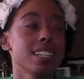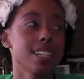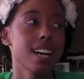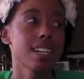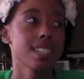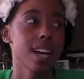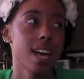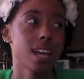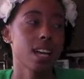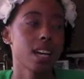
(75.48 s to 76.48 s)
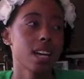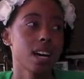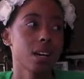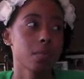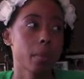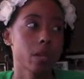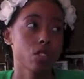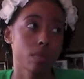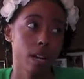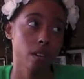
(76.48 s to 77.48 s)
I decided that um, I'm gonna
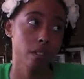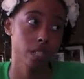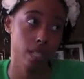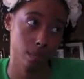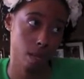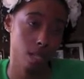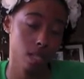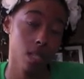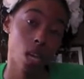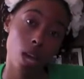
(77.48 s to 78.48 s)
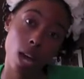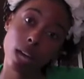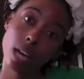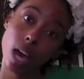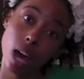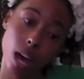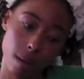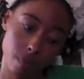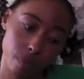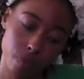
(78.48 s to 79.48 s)
trim my hair every six months,
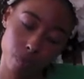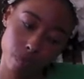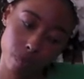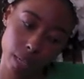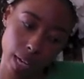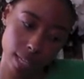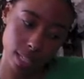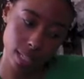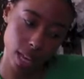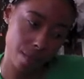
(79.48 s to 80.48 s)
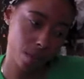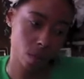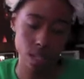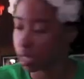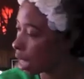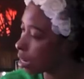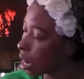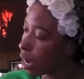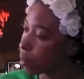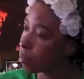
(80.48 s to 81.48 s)
um, because I've noticed that
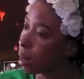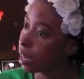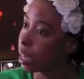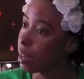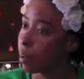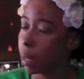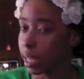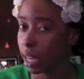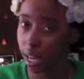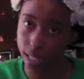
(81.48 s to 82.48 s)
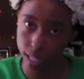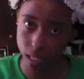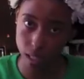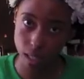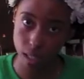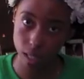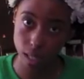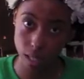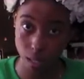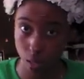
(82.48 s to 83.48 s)
um, my my cut
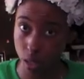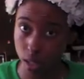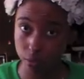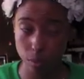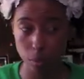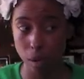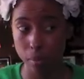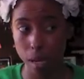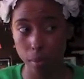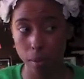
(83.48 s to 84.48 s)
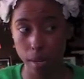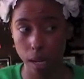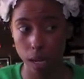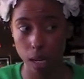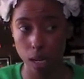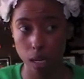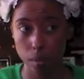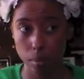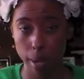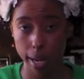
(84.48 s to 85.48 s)
is still good from when my mom cut my hair
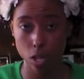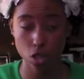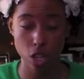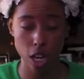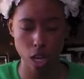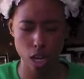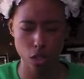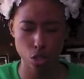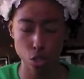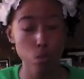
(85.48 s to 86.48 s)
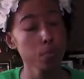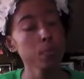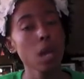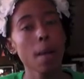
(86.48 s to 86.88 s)
back in J uh, June,